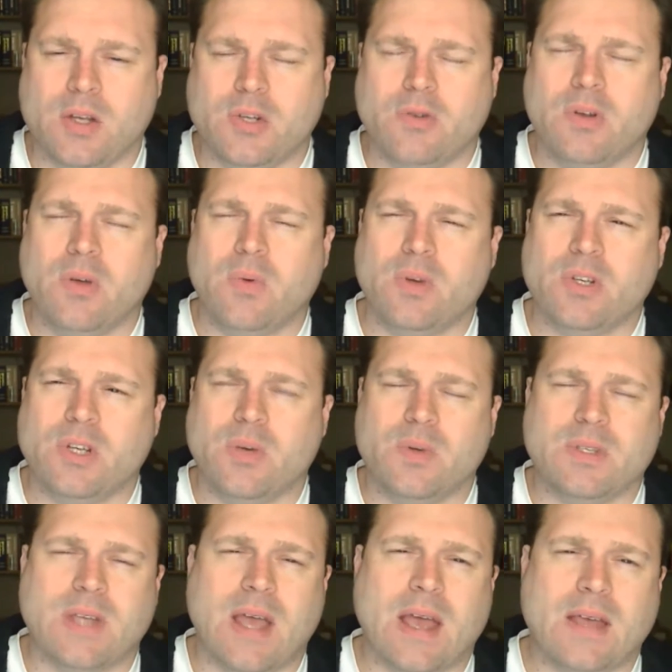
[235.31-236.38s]
during which she
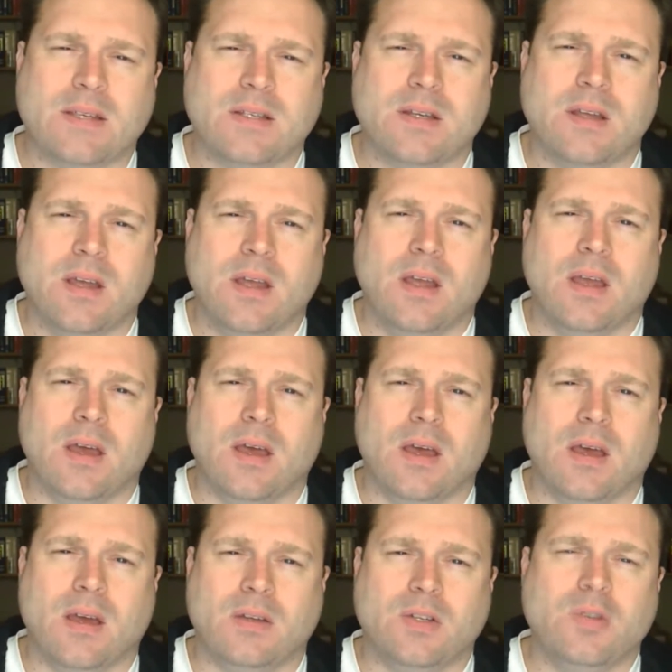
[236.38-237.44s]
was asked
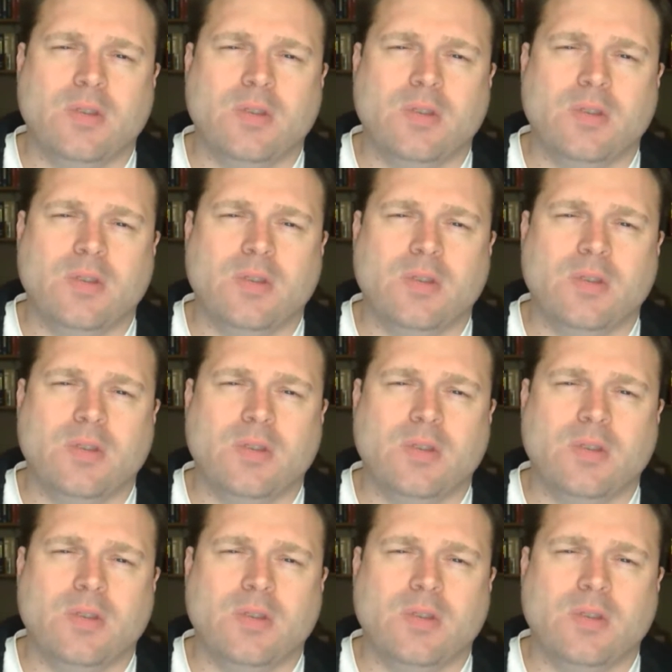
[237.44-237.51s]
two